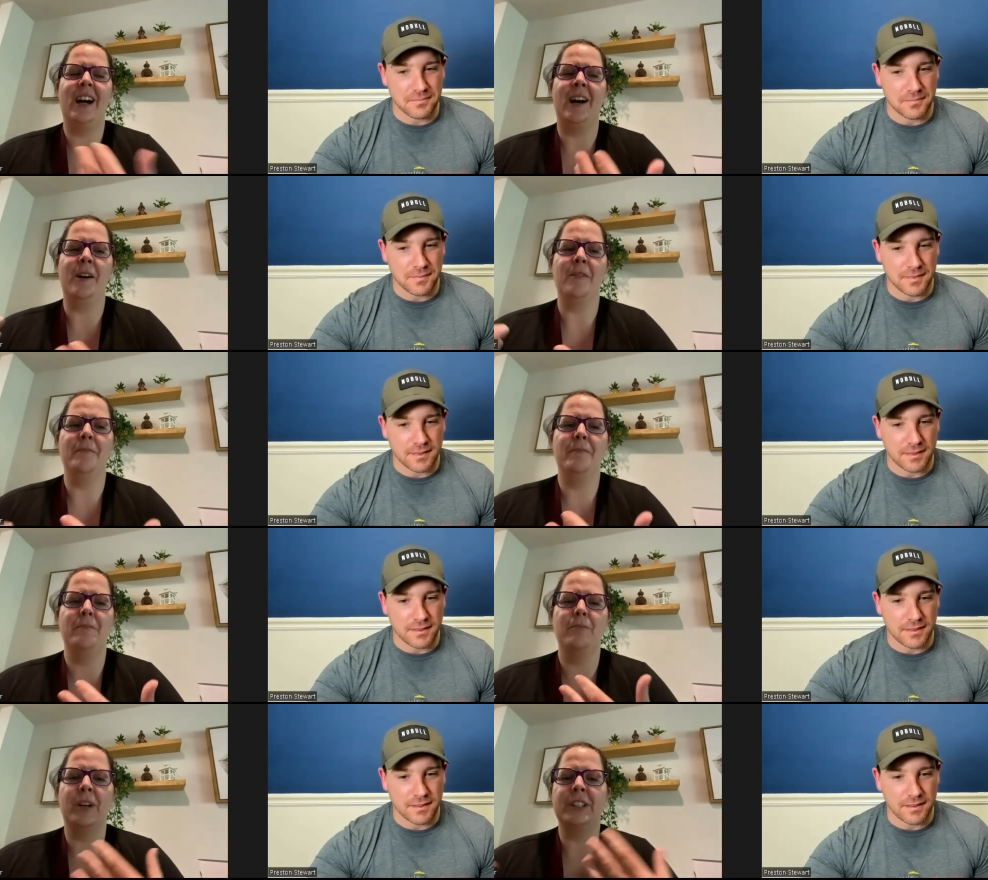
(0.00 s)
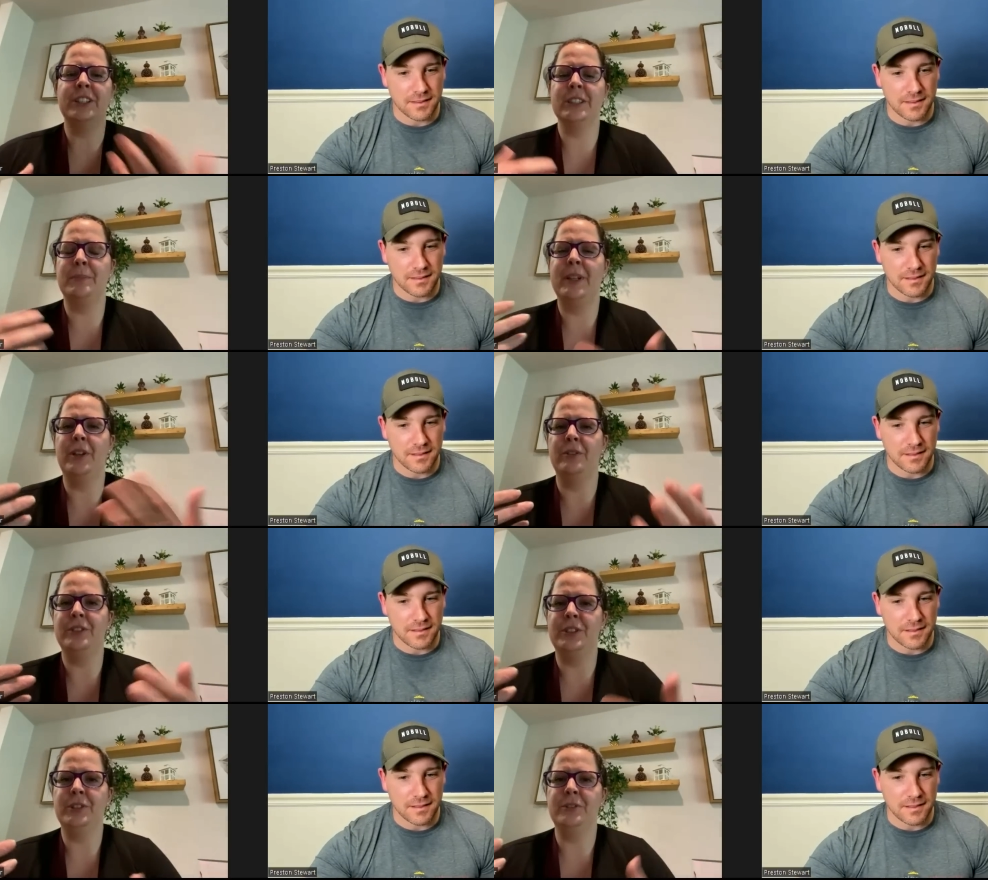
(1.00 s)
Speaker 1: um, Russia's been
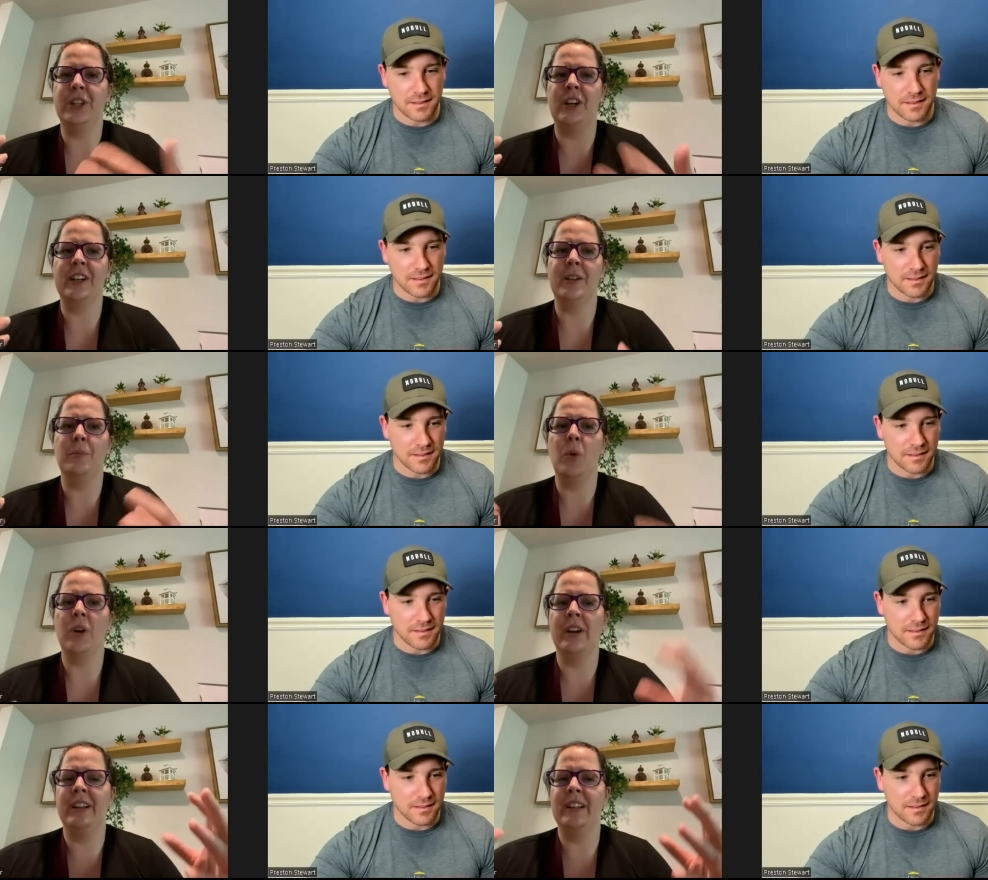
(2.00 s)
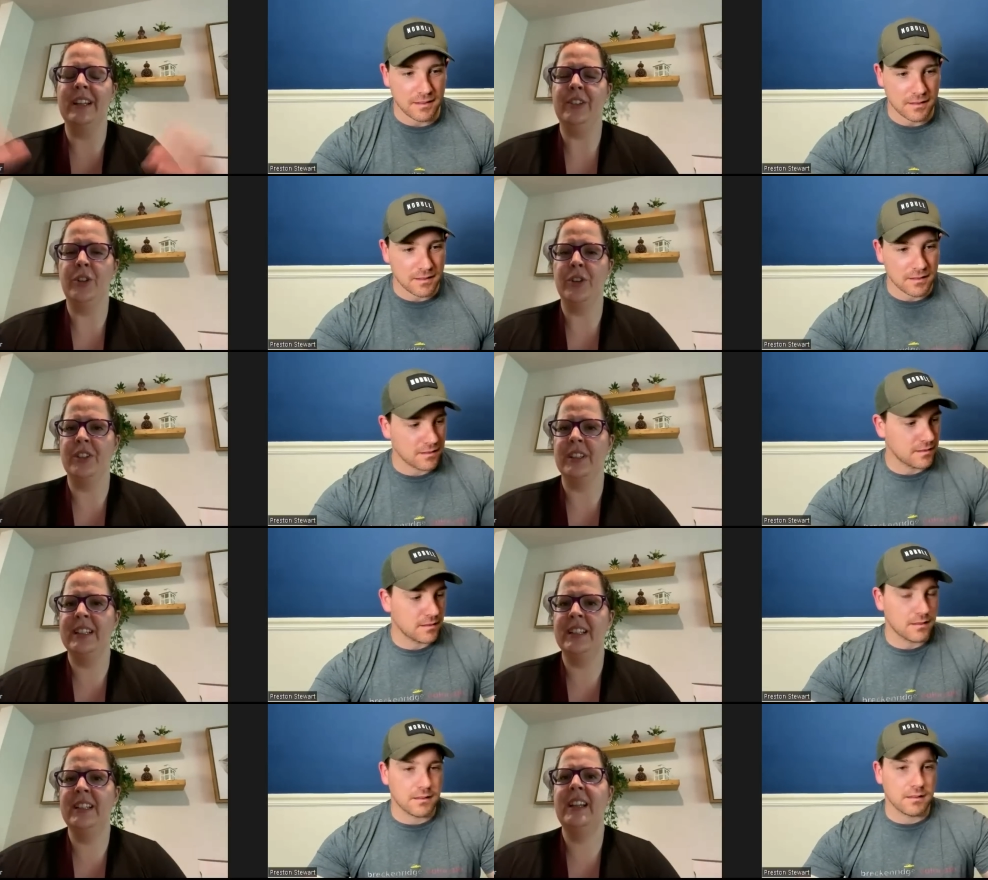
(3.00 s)
known to target more
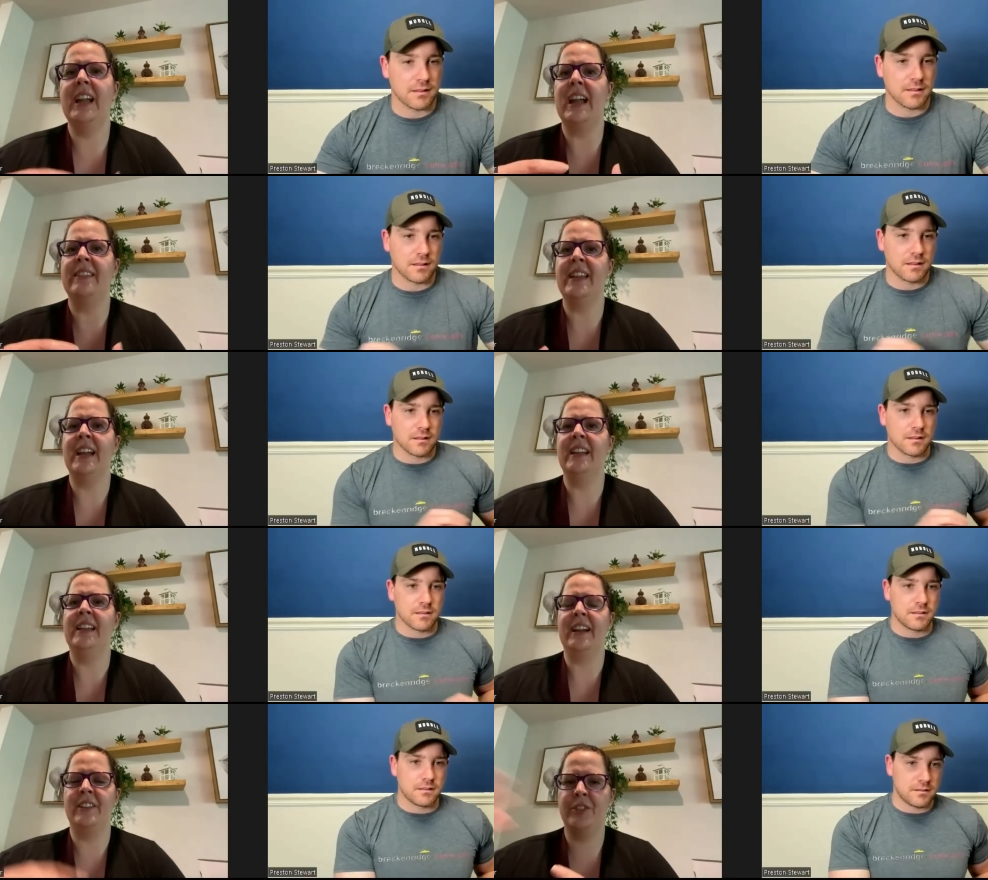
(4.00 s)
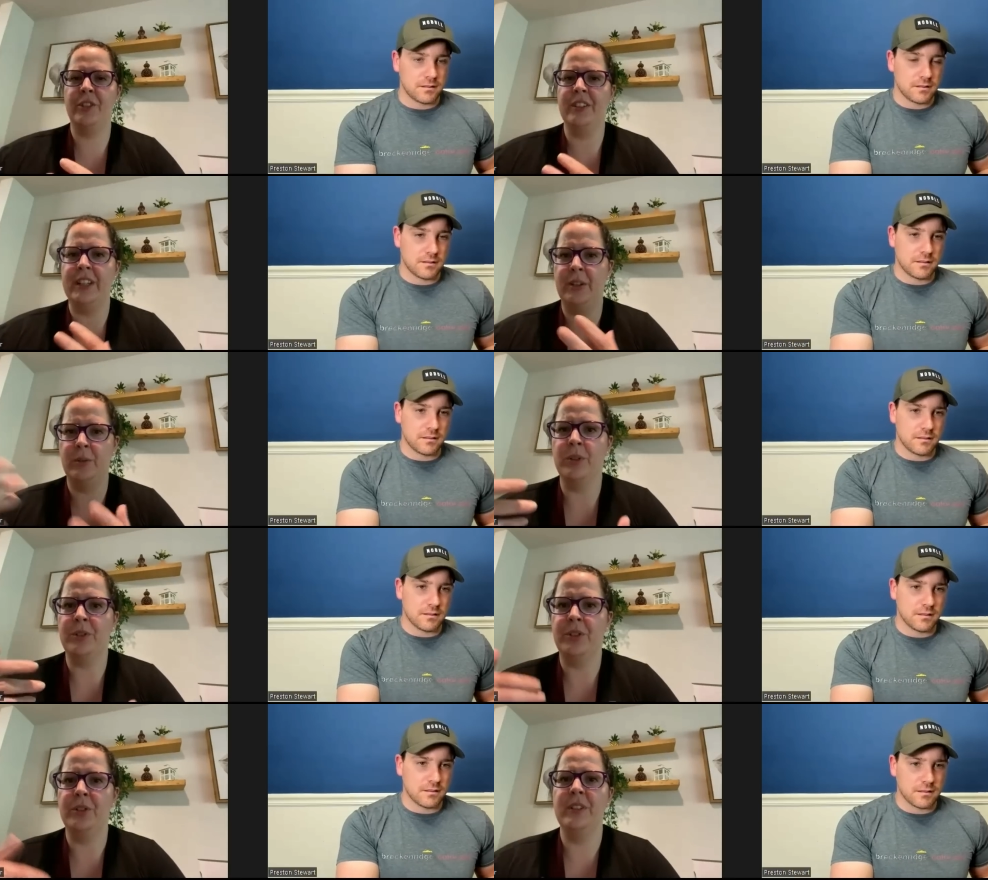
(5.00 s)
internally, and then externally it will
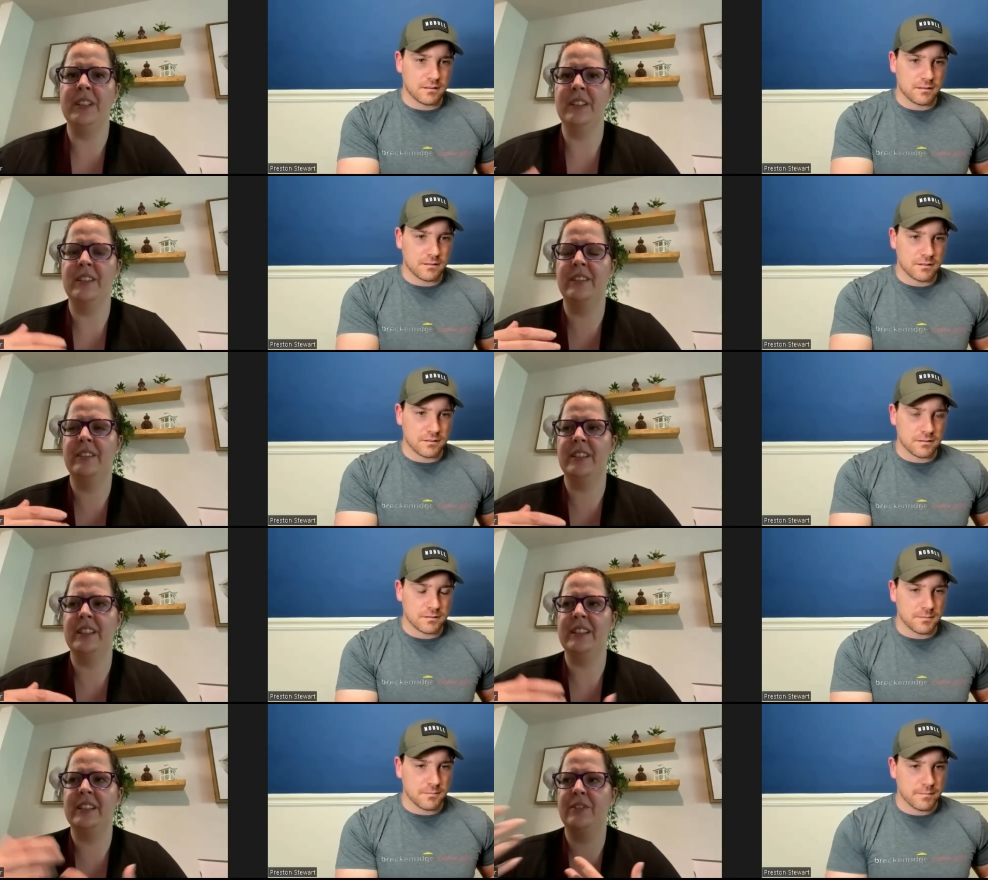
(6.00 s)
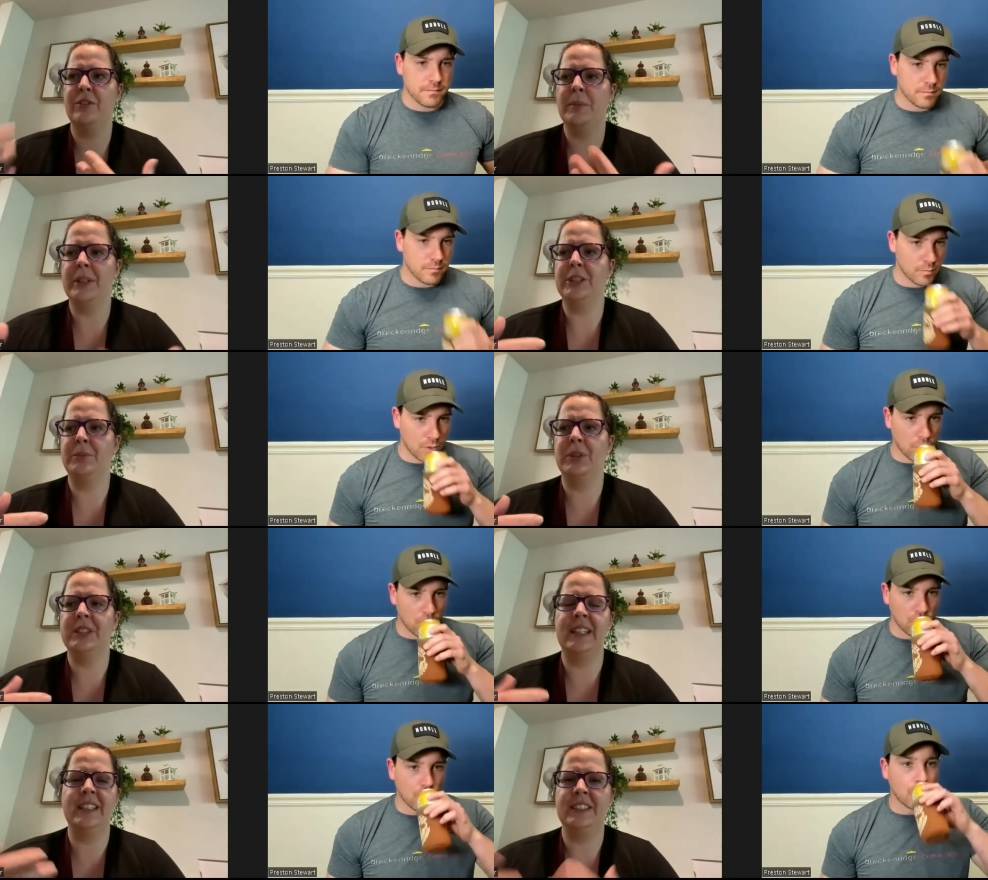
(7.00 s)
do the the disinformation
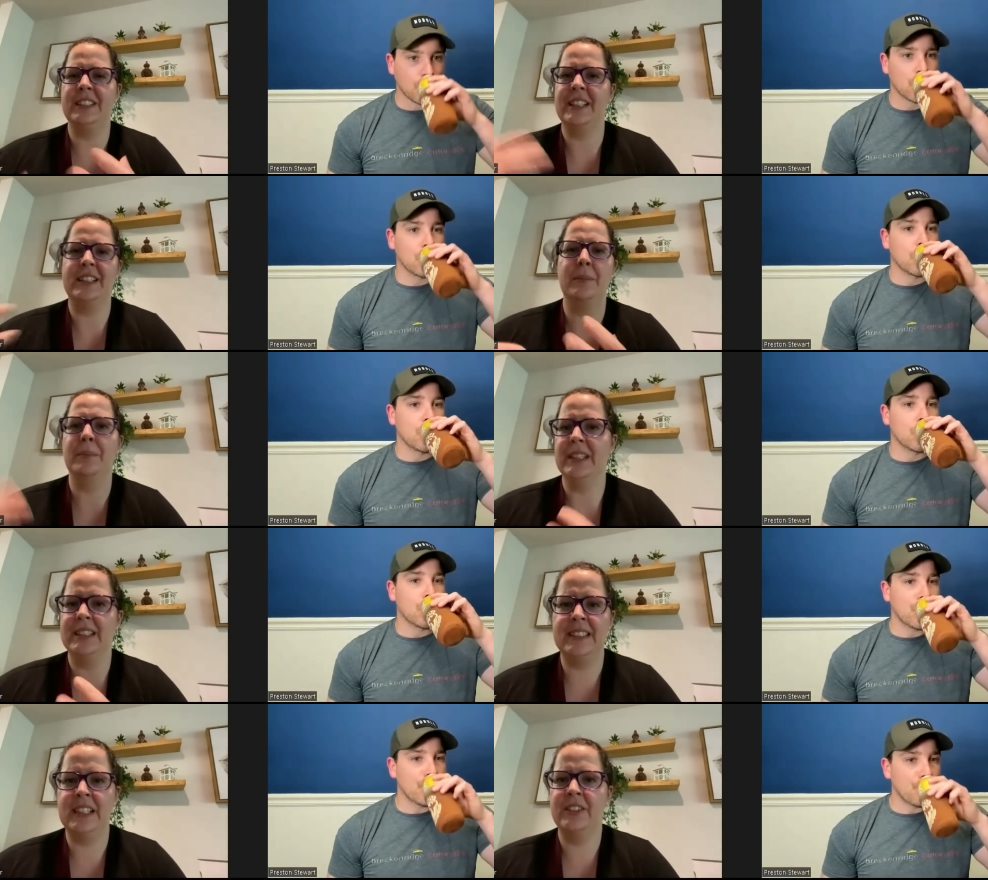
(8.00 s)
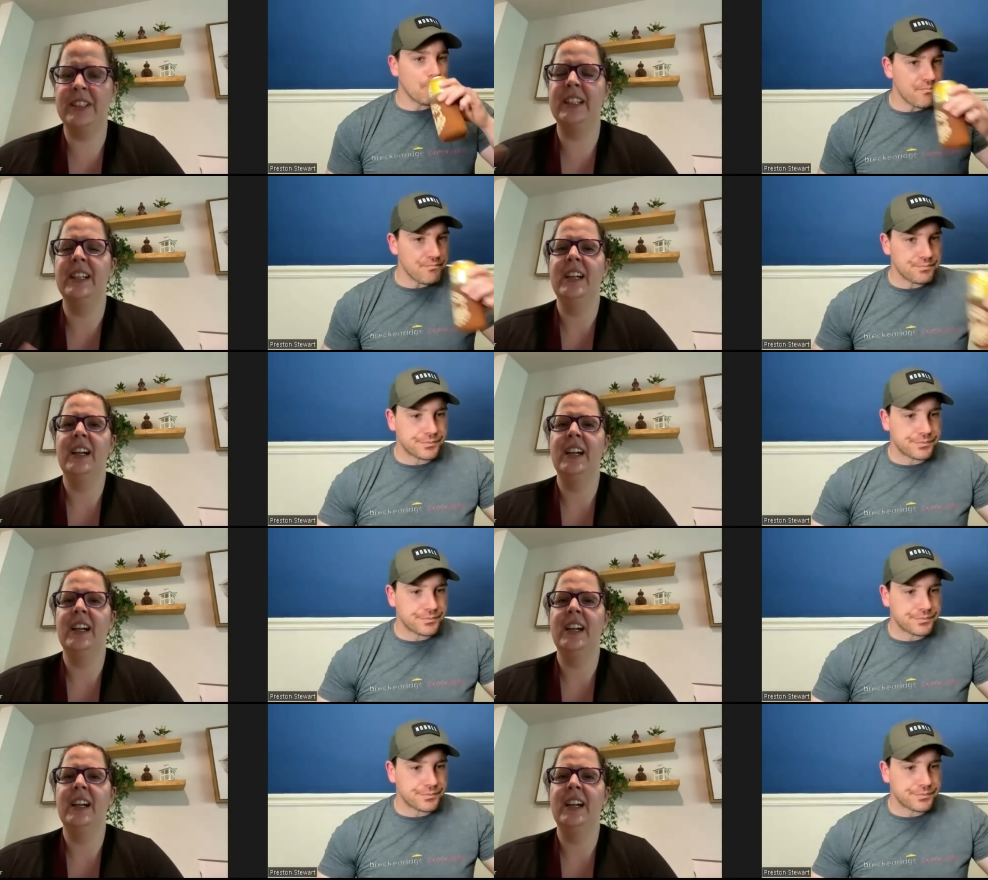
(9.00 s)
pertaining to like the military,